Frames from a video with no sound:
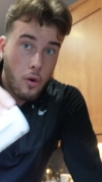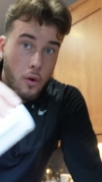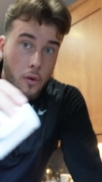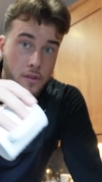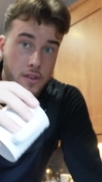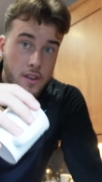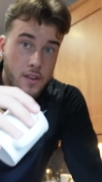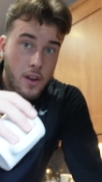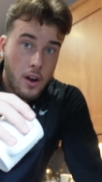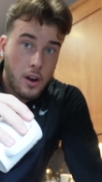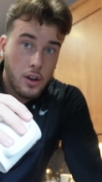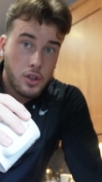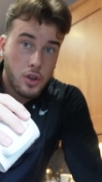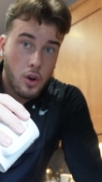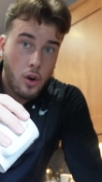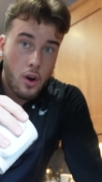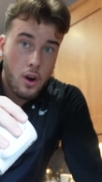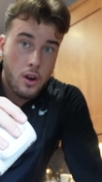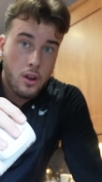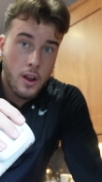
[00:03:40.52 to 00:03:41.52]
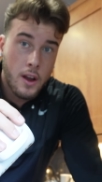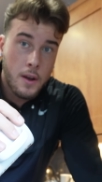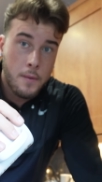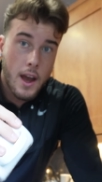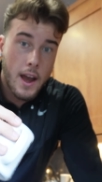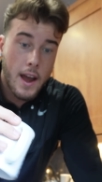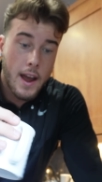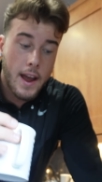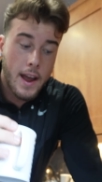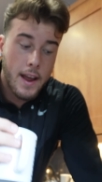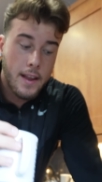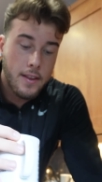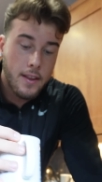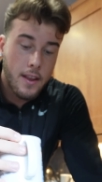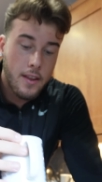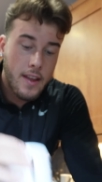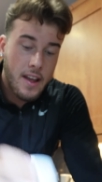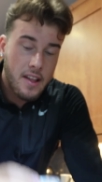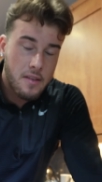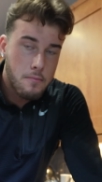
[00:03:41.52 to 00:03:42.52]
over the dark chocolate,
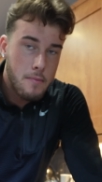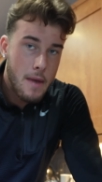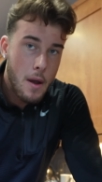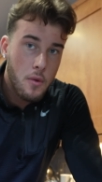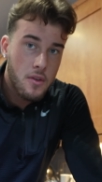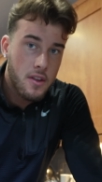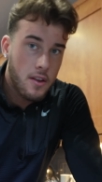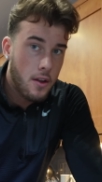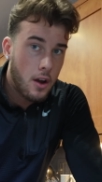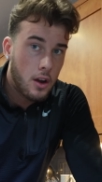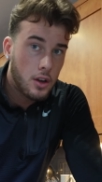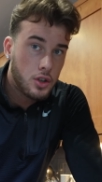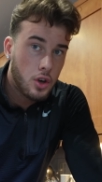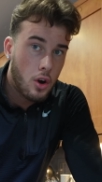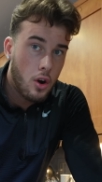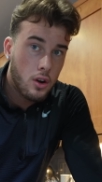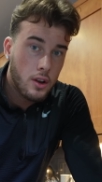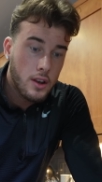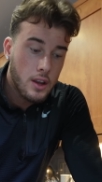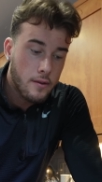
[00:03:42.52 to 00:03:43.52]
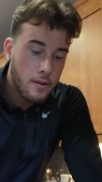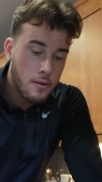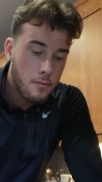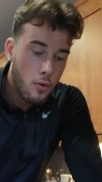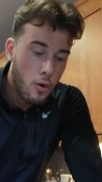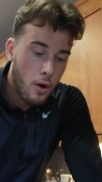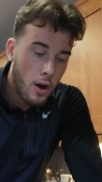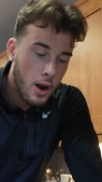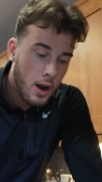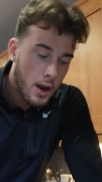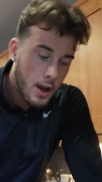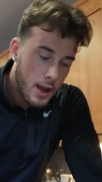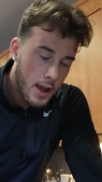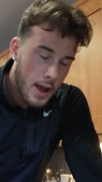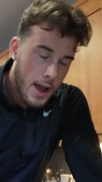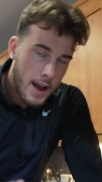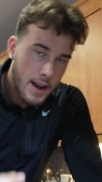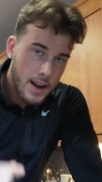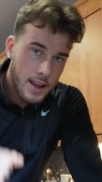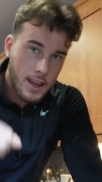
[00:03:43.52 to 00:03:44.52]
and this melts the dark chocolate even more
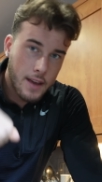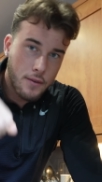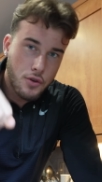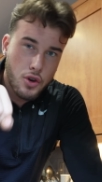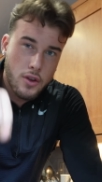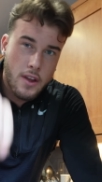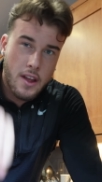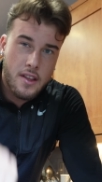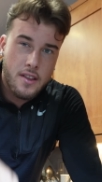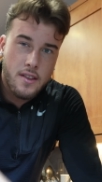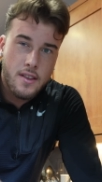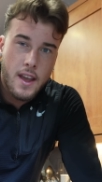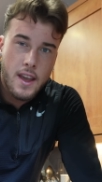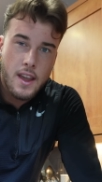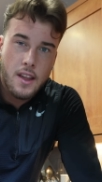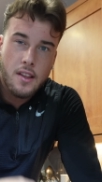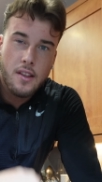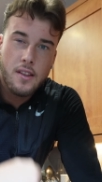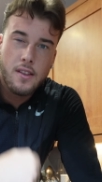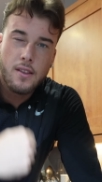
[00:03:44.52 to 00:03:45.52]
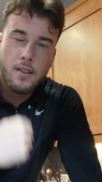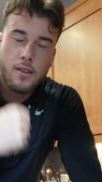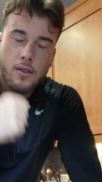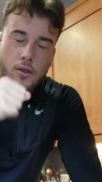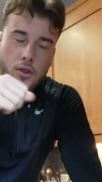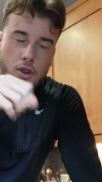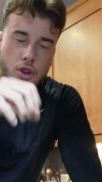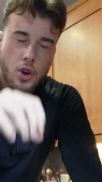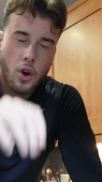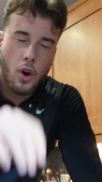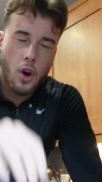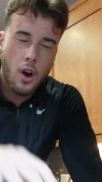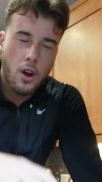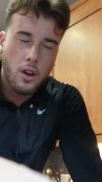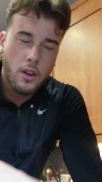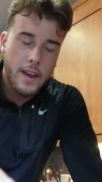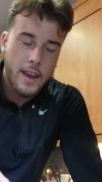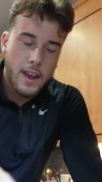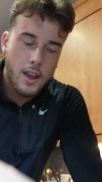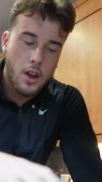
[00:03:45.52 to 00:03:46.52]
and it gives you this nice
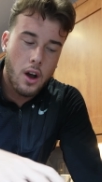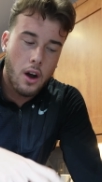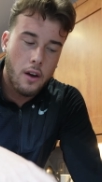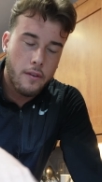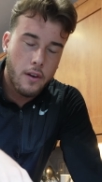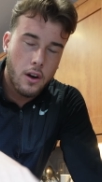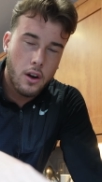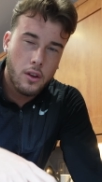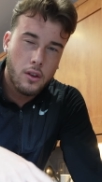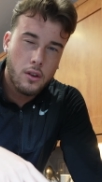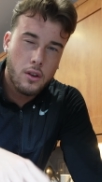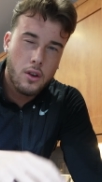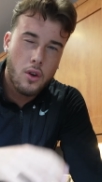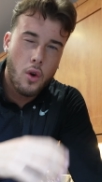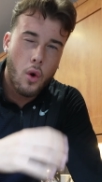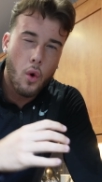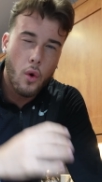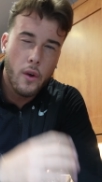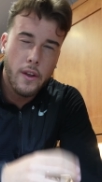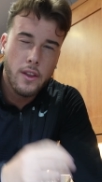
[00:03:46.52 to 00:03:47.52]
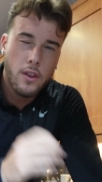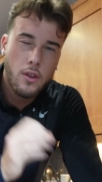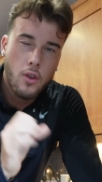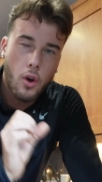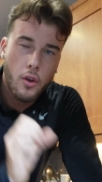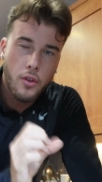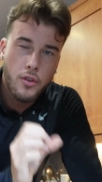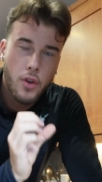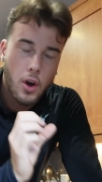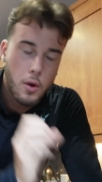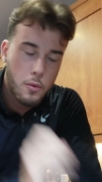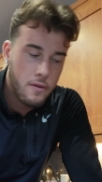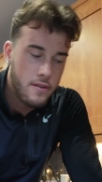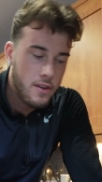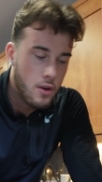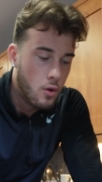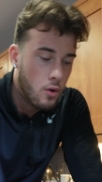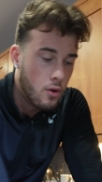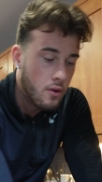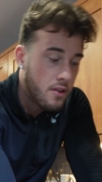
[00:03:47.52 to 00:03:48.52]
chocolatey cover coating on top of
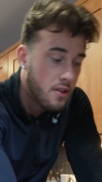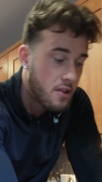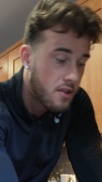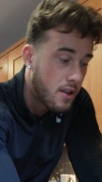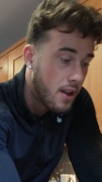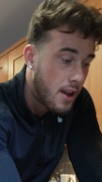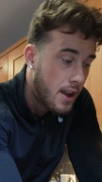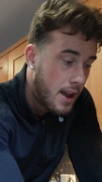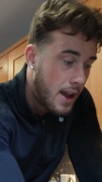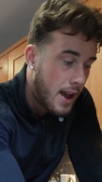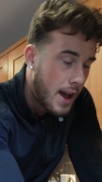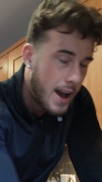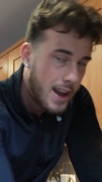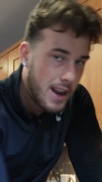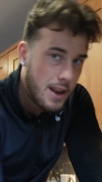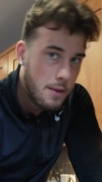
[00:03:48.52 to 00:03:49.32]
the oats and